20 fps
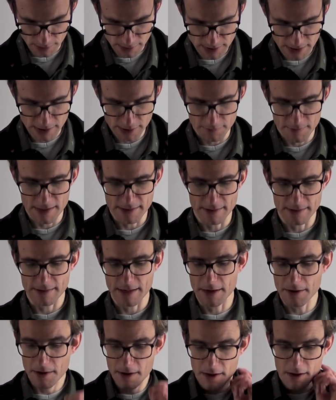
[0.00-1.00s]
exaggerated
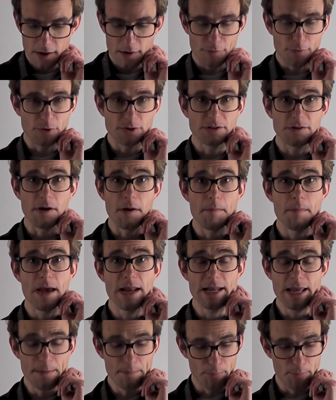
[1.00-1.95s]
here. Of course, there are many